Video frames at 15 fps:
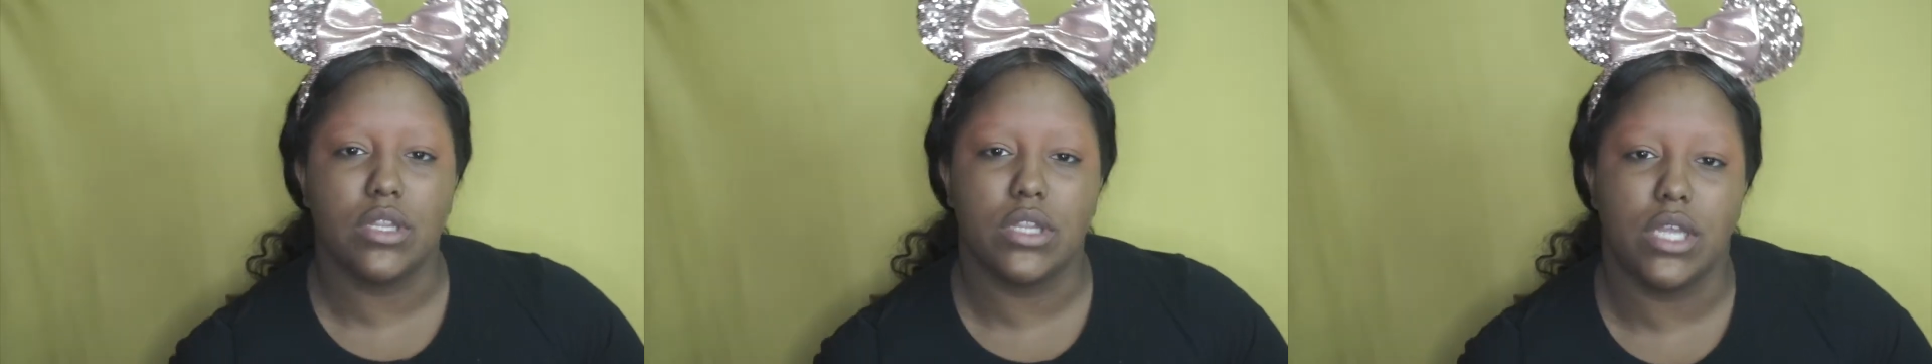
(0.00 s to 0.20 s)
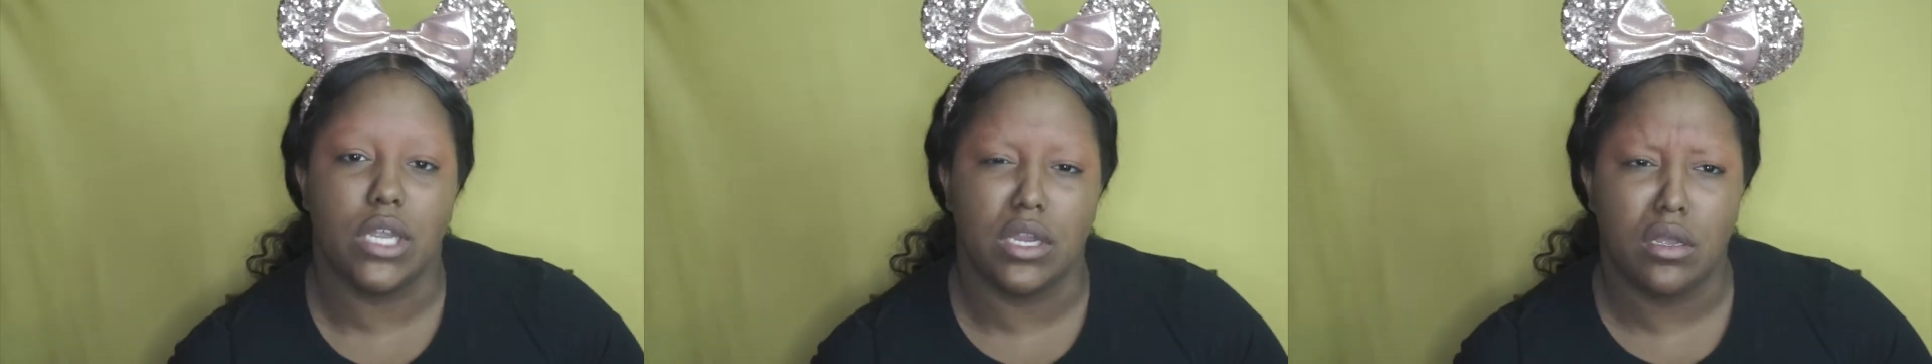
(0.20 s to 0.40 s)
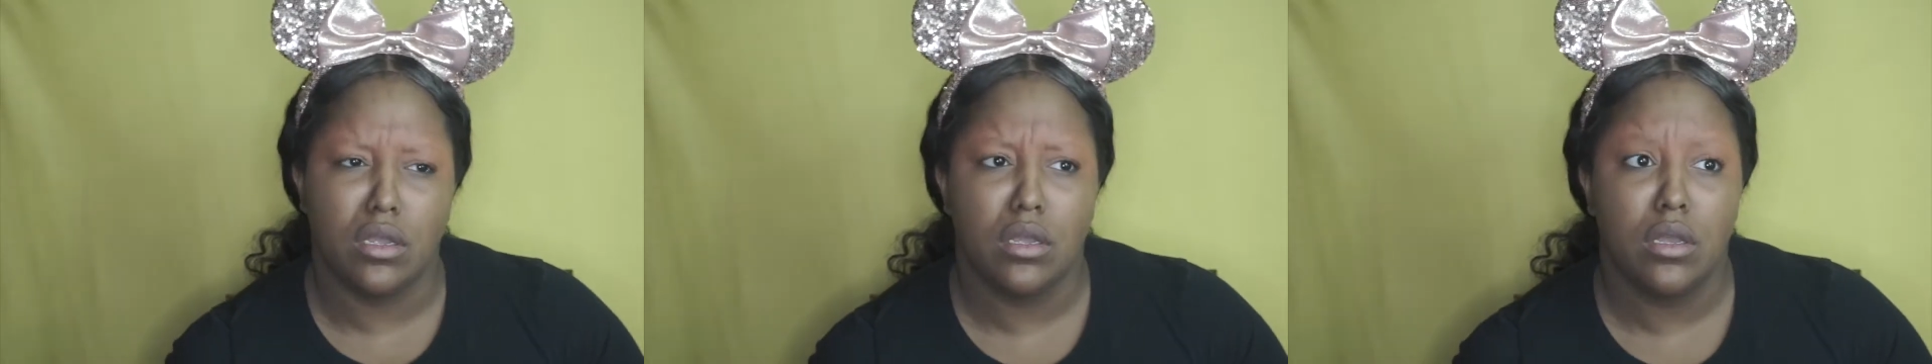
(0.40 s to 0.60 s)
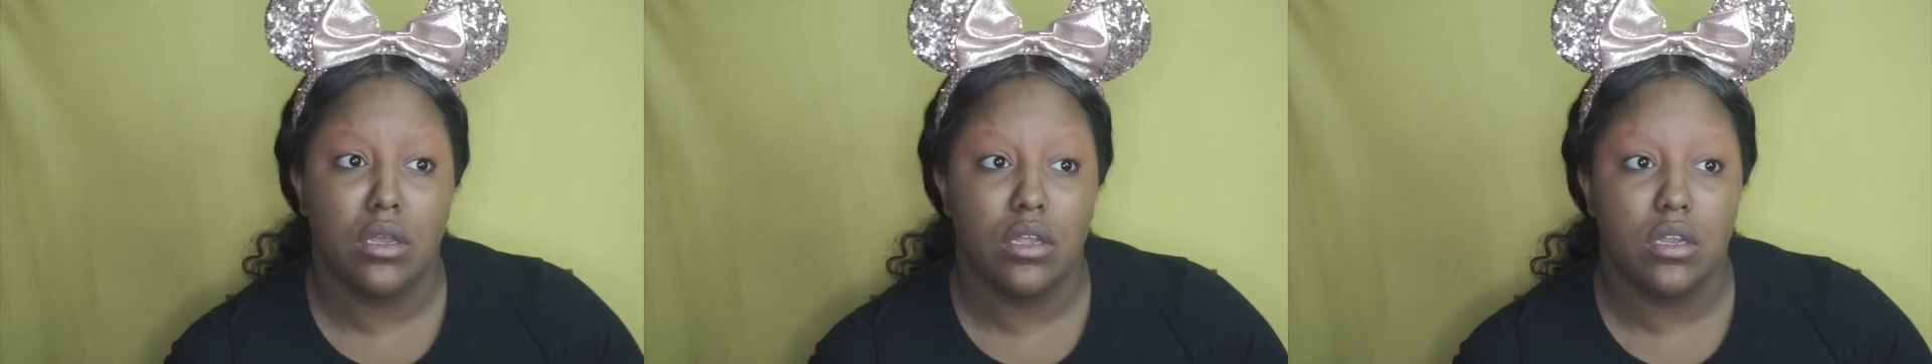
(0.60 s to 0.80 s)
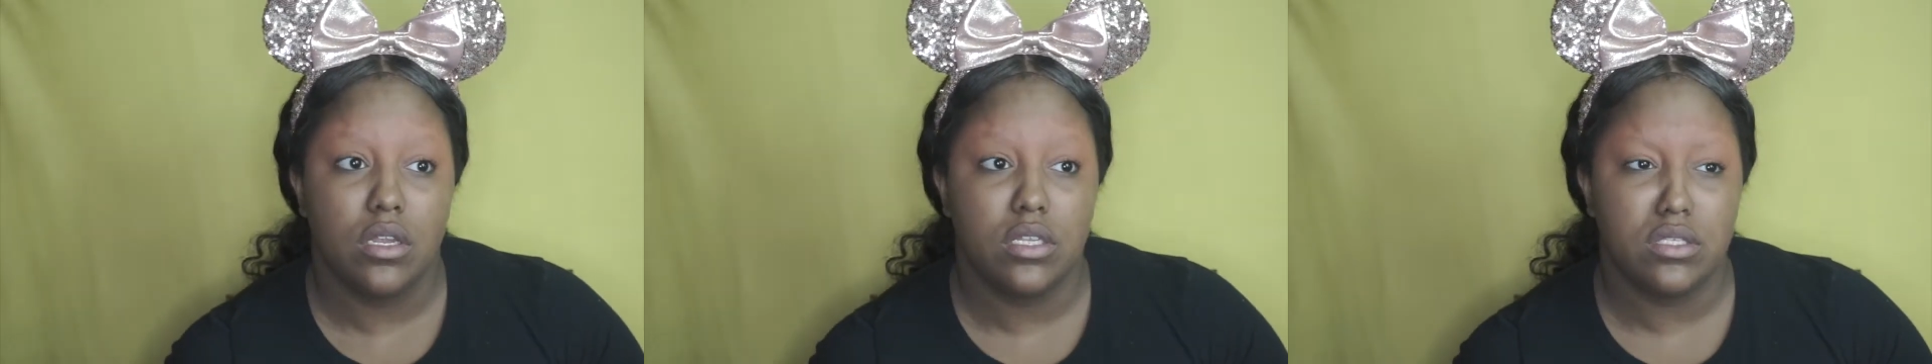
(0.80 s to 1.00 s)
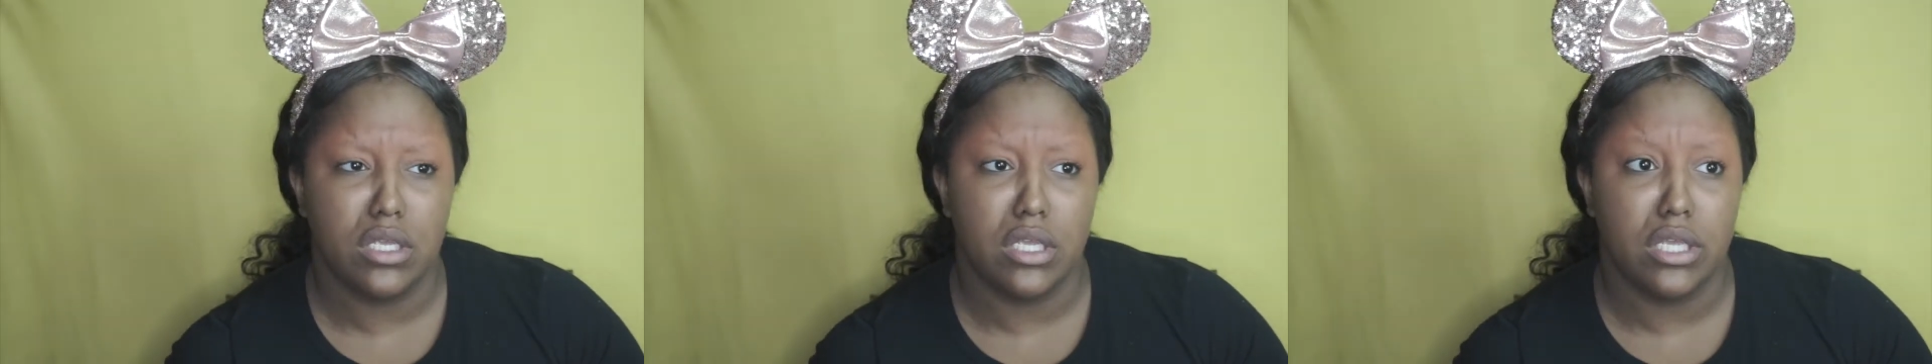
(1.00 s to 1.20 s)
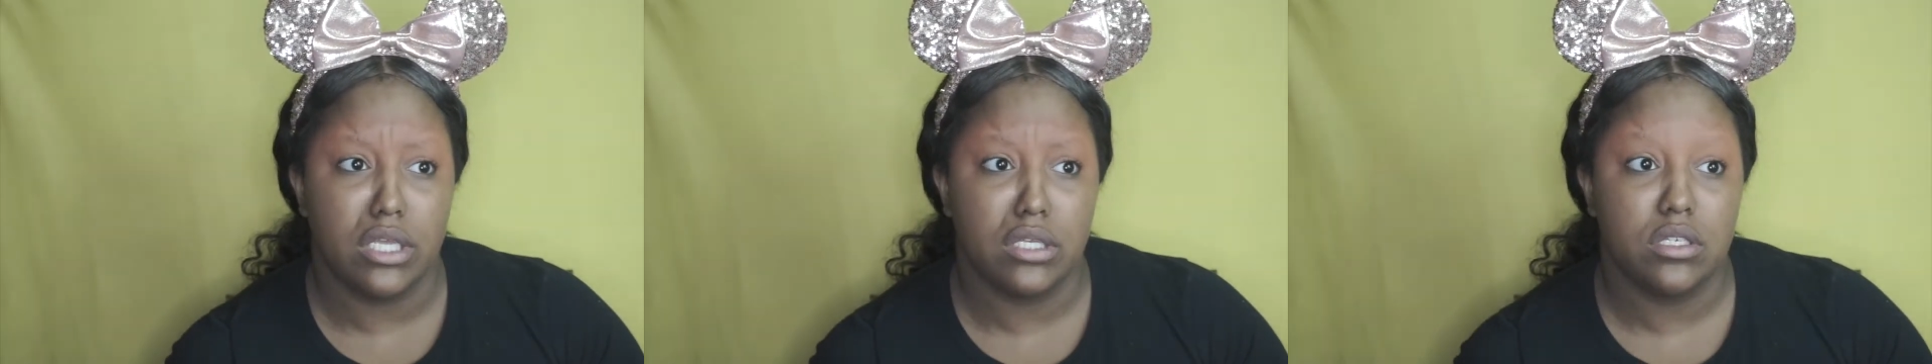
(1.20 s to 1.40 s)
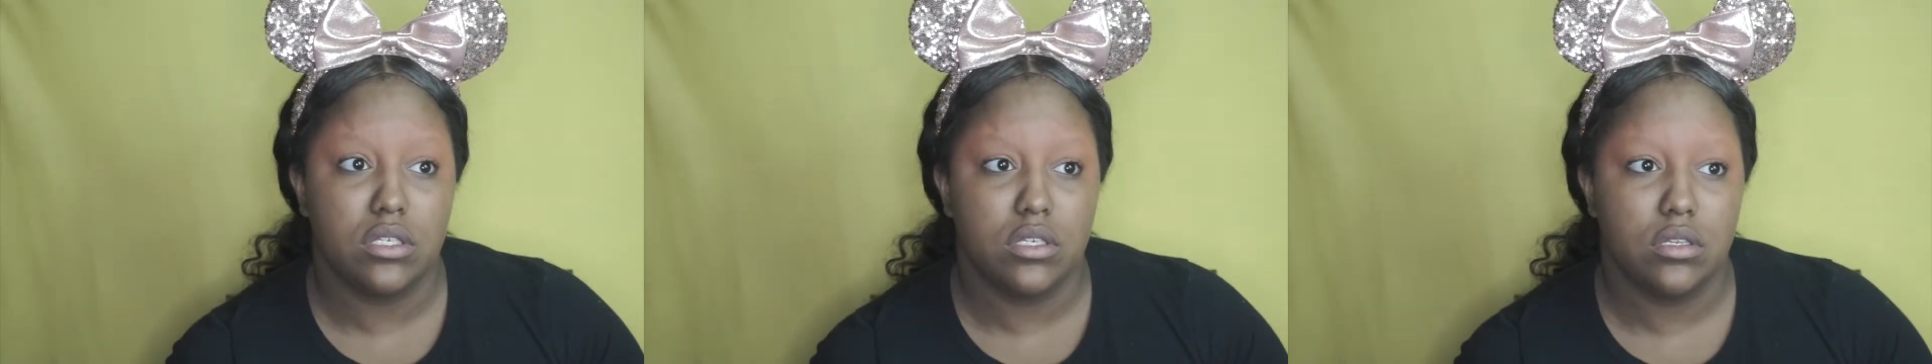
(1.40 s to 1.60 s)
thing, this
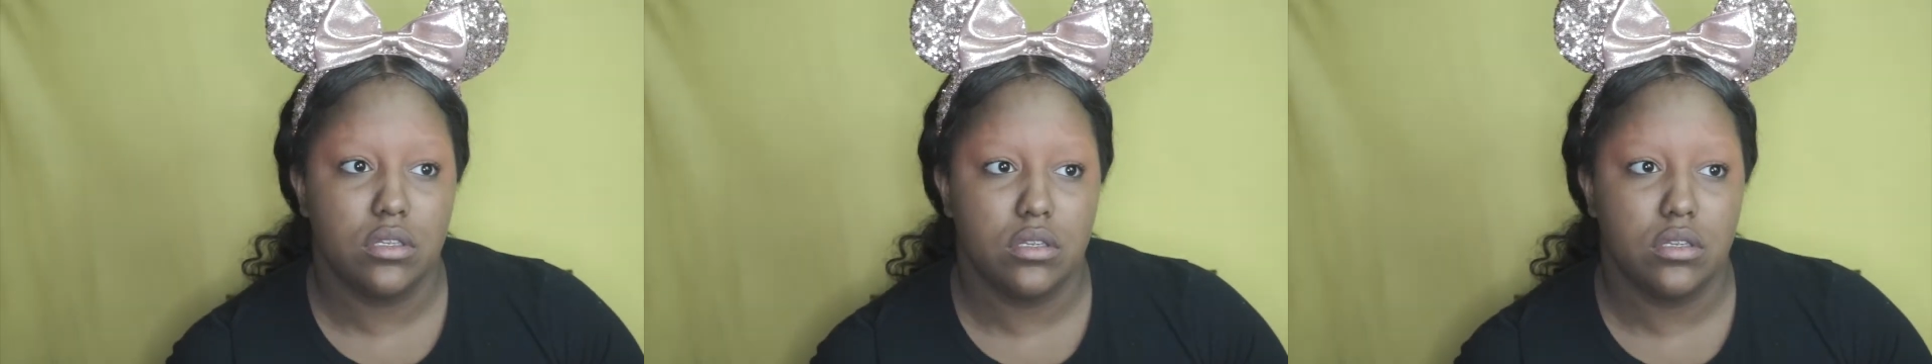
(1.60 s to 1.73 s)
itch,